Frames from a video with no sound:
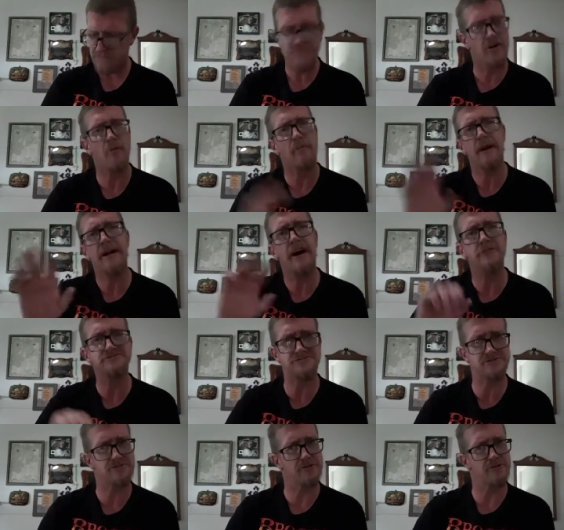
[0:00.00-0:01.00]
Nobody
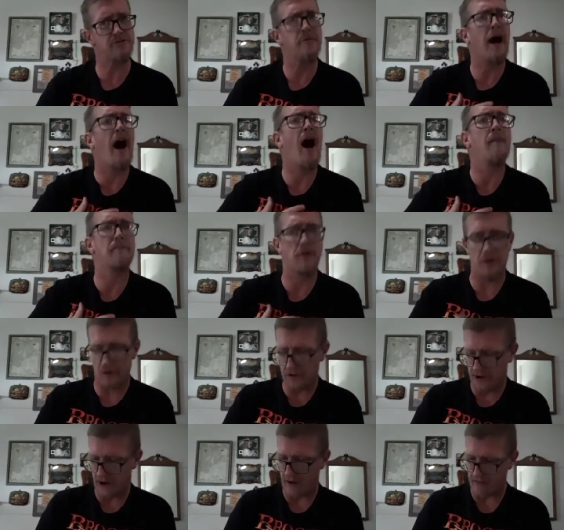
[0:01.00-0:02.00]
else is going to do me. I'm going to
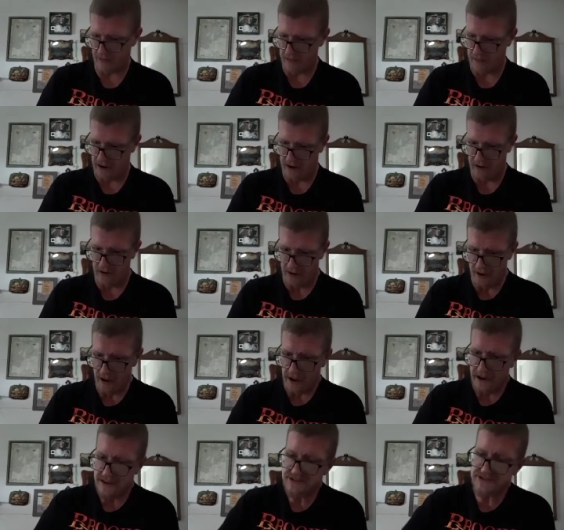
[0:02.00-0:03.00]
look out for me.
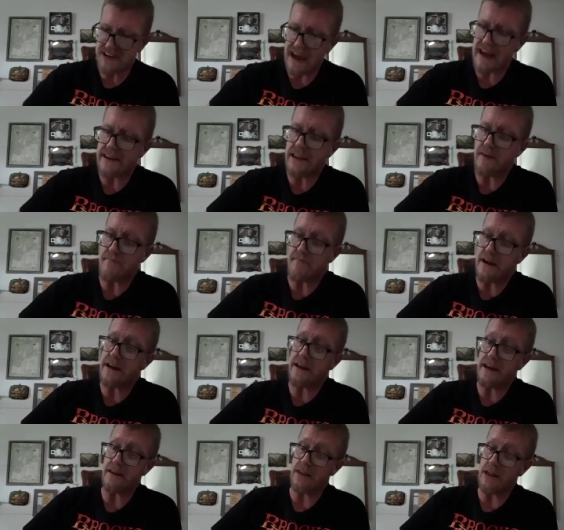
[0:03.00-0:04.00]
Sadly,
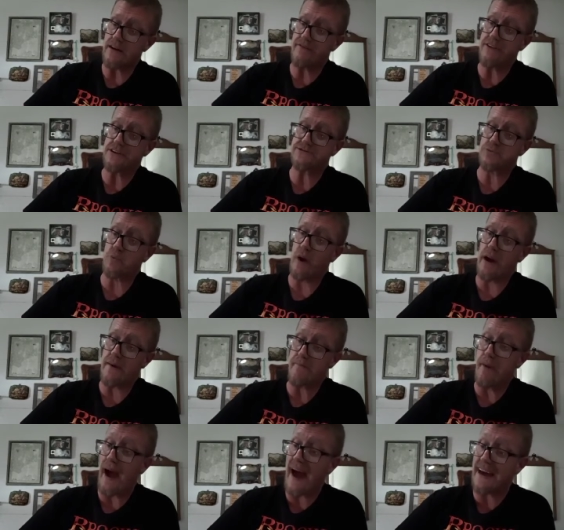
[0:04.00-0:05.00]
many live this way
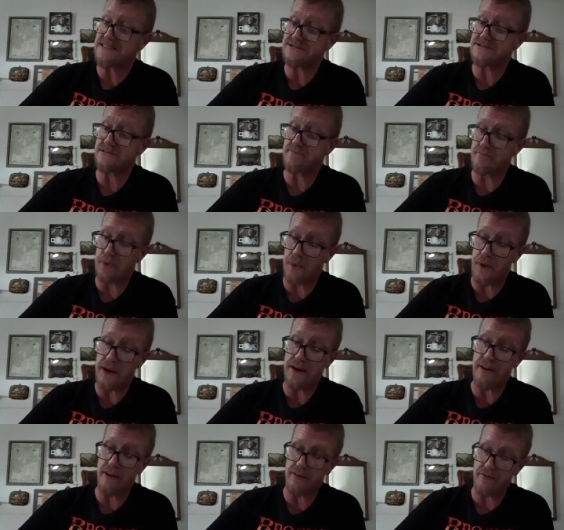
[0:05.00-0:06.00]
past the
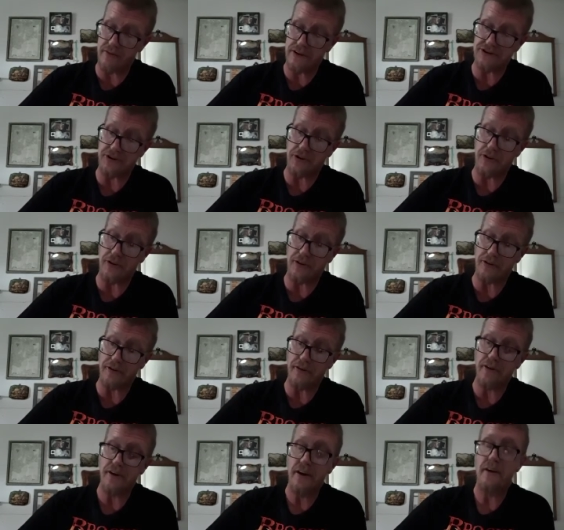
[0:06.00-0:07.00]
point of return,
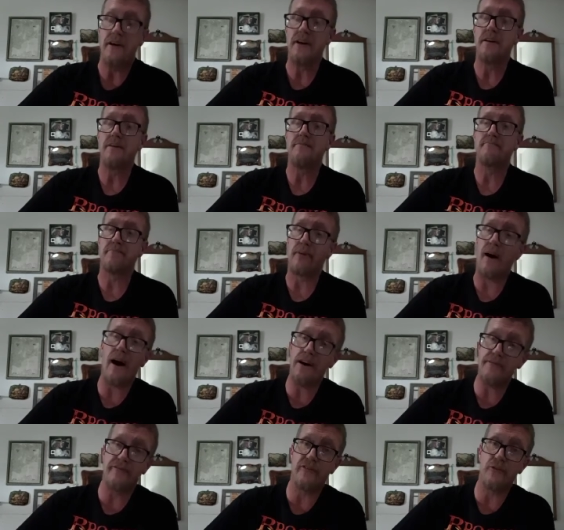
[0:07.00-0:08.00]

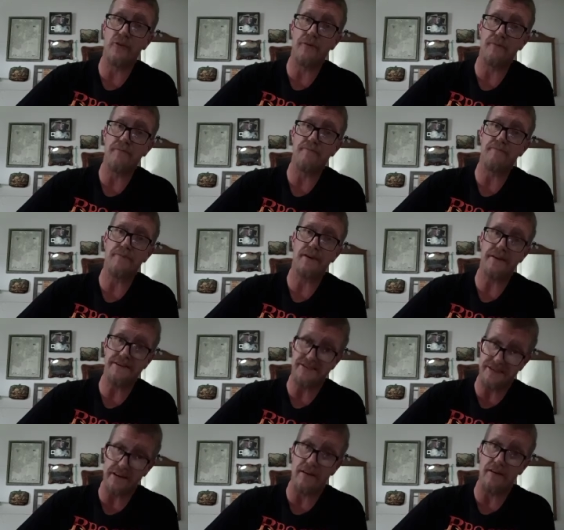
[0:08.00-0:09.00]
prideful
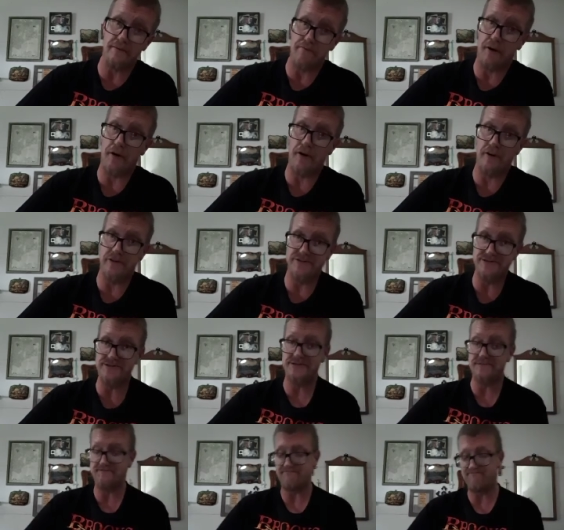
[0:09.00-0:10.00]
until it
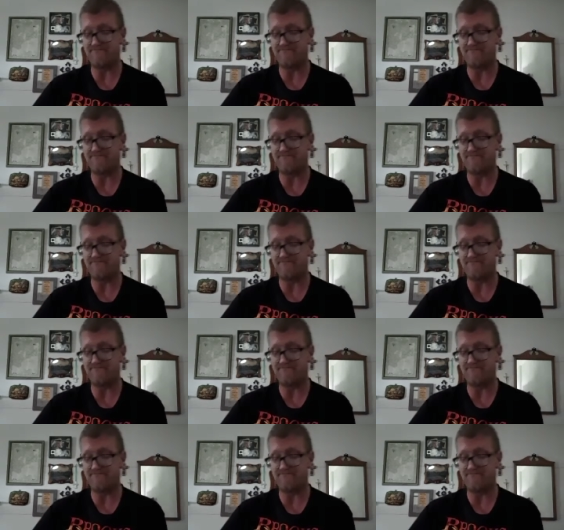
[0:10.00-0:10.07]
burns.